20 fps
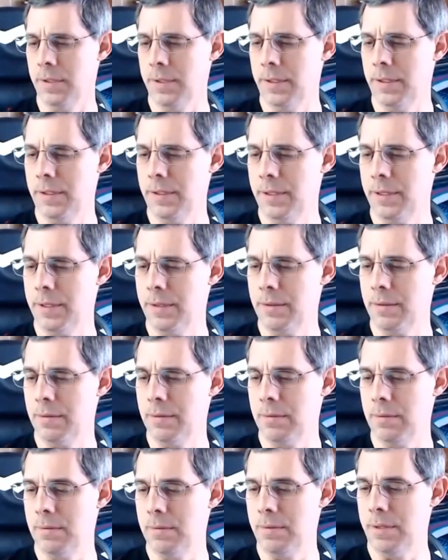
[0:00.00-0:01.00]
Oh,
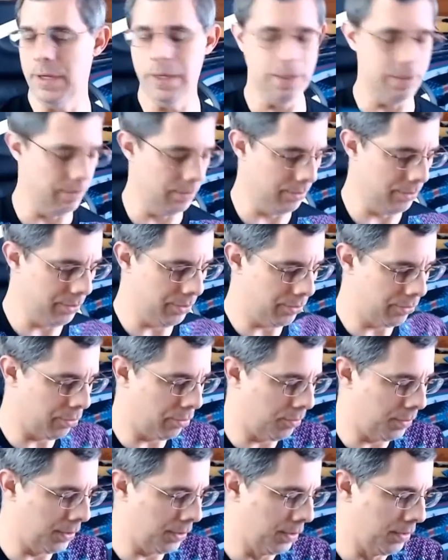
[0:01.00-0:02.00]
yeah, she's
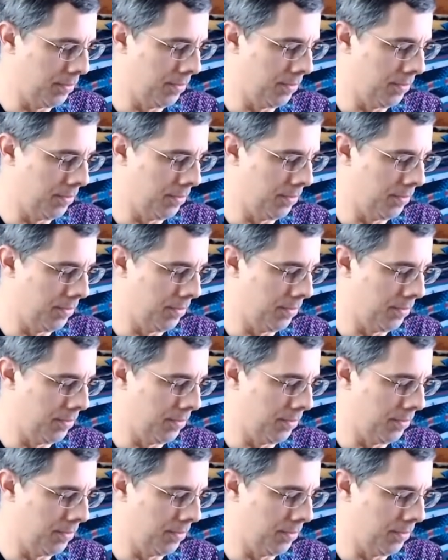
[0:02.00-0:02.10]
grooming.